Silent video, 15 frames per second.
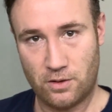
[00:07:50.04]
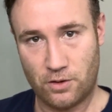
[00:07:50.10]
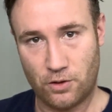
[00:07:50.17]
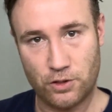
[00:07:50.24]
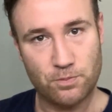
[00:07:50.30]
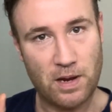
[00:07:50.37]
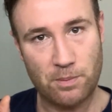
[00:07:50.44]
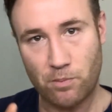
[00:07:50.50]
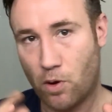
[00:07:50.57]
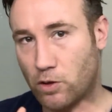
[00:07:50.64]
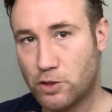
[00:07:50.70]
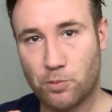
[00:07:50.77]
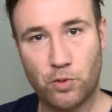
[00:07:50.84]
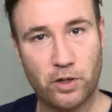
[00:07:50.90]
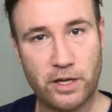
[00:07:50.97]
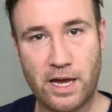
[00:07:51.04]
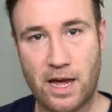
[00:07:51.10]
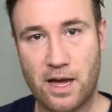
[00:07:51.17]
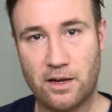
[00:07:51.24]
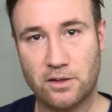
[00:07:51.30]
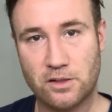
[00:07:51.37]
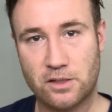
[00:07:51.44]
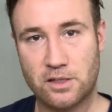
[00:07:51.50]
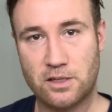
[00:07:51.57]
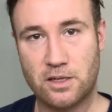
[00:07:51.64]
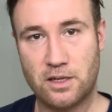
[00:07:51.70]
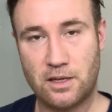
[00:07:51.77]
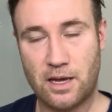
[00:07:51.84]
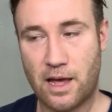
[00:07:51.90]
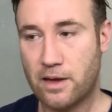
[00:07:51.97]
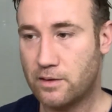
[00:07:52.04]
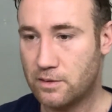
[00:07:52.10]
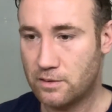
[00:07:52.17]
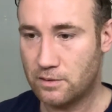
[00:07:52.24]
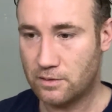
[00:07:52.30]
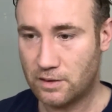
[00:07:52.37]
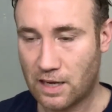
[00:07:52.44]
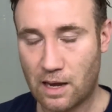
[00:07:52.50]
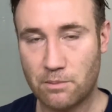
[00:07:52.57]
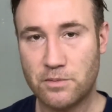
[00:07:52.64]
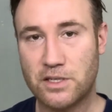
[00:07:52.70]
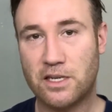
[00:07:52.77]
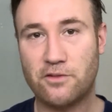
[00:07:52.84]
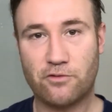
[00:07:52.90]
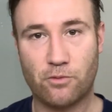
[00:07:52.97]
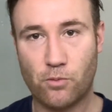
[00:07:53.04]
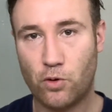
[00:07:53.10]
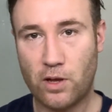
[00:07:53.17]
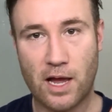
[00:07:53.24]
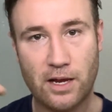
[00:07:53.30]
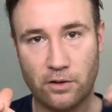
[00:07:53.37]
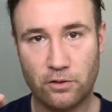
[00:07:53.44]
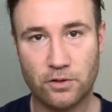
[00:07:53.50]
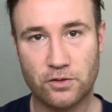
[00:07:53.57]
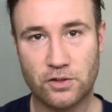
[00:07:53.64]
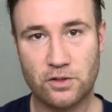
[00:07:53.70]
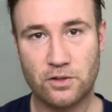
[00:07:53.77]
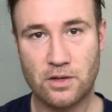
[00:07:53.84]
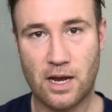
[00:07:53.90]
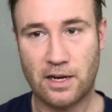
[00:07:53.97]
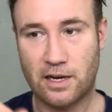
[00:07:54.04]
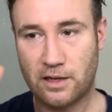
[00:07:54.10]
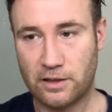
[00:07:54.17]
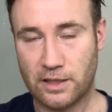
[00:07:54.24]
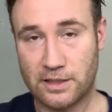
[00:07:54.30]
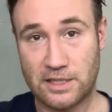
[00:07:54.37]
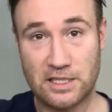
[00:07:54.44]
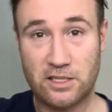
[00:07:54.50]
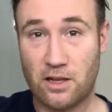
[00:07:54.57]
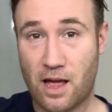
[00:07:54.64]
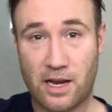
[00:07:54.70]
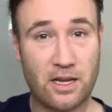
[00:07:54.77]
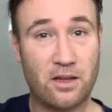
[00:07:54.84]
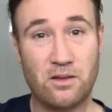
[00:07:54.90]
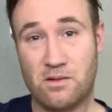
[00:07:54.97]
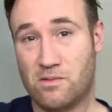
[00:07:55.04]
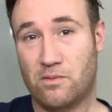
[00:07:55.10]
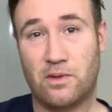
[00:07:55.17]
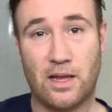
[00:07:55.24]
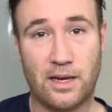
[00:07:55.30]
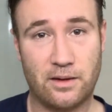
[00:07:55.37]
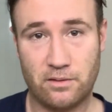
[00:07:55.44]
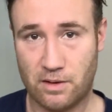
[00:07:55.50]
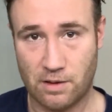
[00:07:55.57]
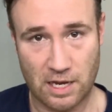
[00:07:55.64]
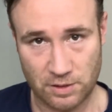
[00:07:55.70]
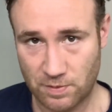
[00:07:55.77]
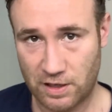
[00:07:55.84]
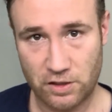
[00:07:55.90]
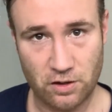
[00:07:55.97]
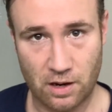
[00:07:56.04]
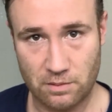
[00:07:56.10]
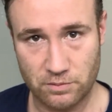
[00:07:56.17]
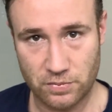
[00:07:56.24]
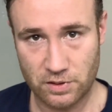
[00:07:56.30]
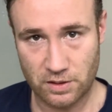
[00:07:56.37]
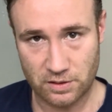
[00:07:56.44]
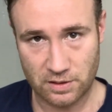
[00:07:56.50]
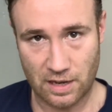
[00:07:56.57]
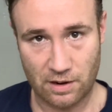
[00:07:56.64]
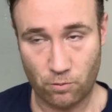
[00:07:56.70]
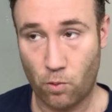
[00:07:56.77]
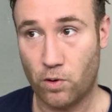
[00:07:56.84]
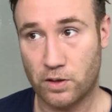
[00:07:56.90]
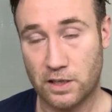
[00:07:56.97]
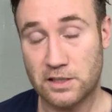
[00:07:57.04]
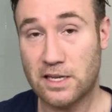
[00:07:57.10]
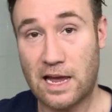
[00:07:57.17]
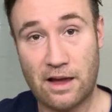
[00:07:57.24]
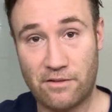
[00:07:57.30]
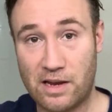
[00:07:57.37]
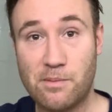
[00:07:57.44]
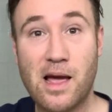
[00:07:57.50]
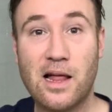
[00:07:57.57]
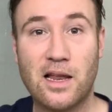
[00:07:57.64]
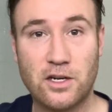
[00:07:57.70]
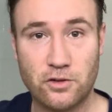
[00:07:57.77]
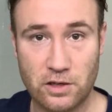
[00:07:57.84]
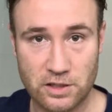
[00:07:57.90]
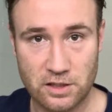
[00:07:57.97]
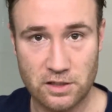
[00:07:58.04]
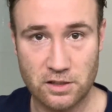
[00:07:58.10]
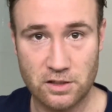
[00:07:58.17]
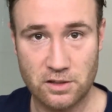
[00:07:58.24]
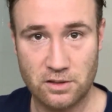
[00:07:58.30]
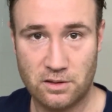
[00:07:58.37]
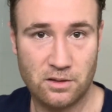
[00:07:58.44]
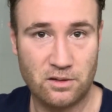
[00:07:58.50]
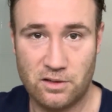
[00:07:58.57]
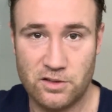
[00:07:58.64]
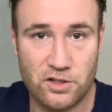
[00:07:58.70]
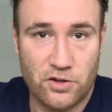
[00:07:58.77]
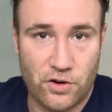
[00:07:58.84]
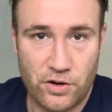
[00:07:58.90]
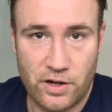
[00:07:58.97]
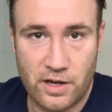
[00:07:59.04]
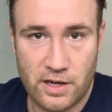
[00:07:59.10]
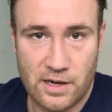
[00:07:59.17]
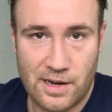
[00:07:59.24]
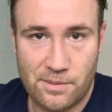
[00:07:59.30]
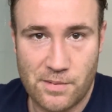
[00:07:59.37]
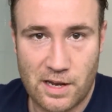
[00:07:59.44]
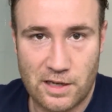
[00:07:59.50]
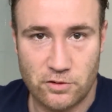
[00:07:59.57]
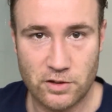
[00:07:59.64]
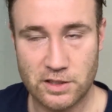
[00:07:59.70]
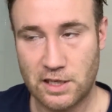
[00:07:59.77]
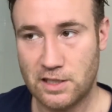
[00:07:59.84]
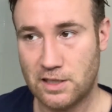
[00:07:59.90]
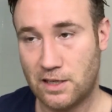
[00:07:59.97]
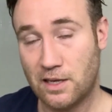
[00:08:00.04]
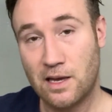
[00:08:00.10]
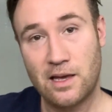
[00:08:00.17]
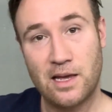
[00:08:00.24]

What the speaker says: who's made multiple accounts and comes in from all angles and can click dislike like as many times as they want, as they have email addresses, because you know you can get an email address easy.